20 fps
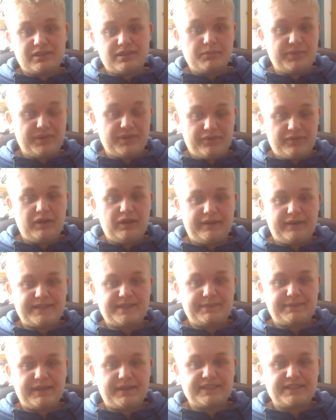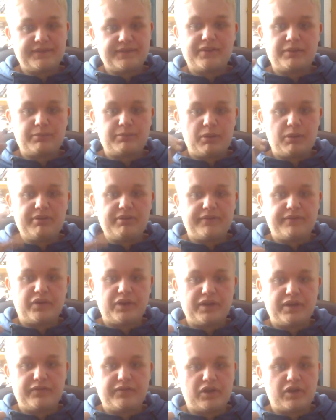It'll be very expensive and probably a
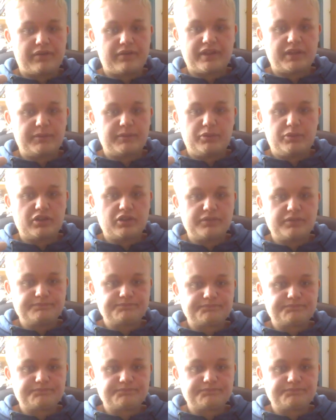very very thick book.